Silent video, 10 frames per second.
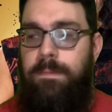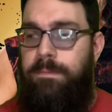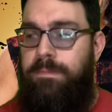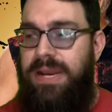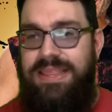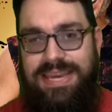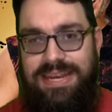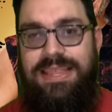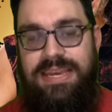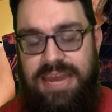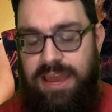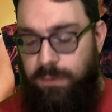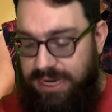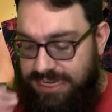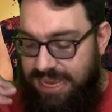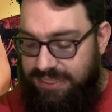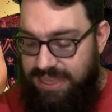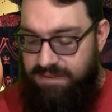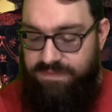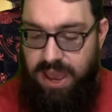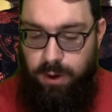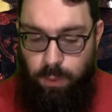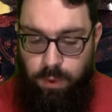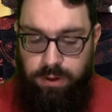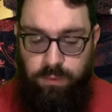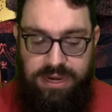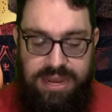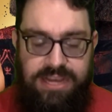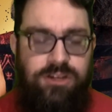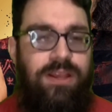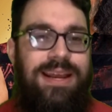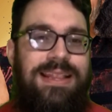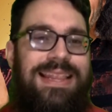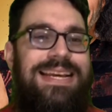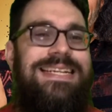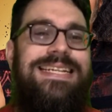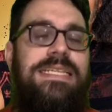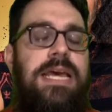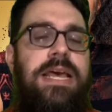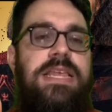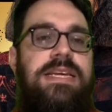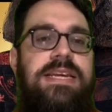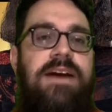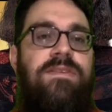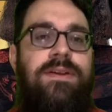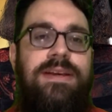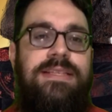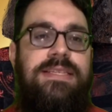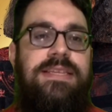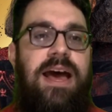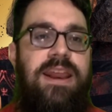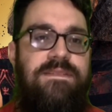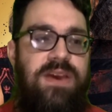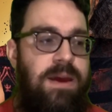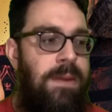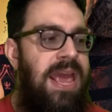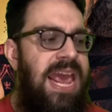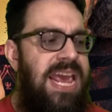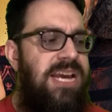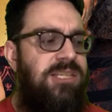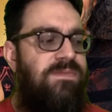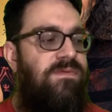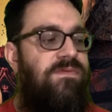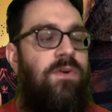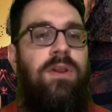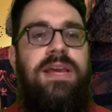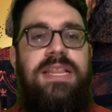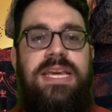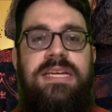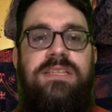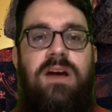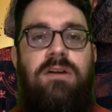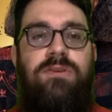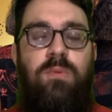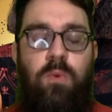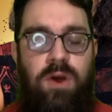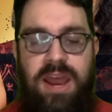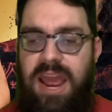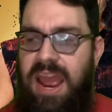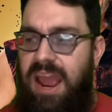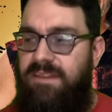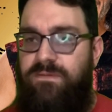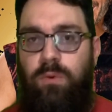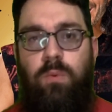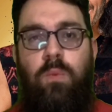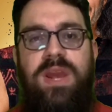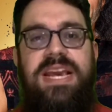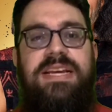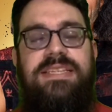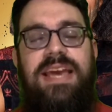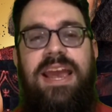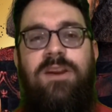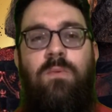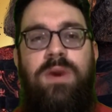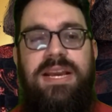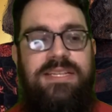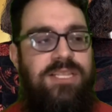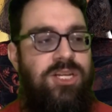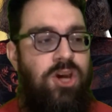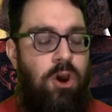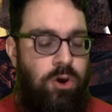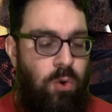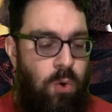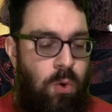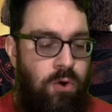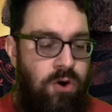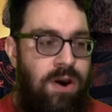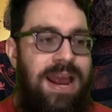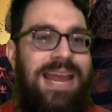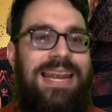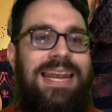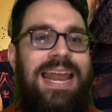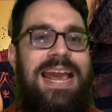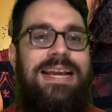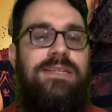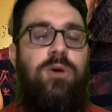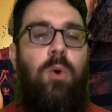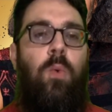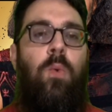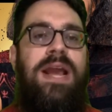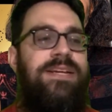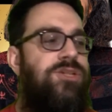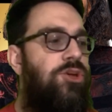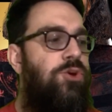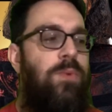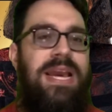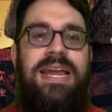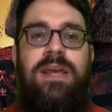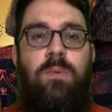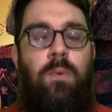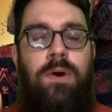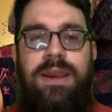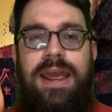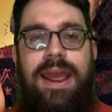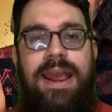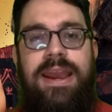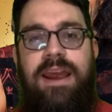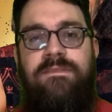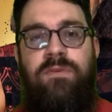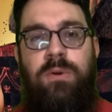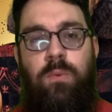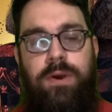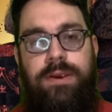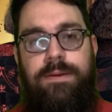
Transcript: But at the end of the day, when he takes that final one-winged angel, it unleashes the devil inside of him. He is fully the Exalted One, and for weeks and weeks, the Dark Order lays waste to anyone and everyone.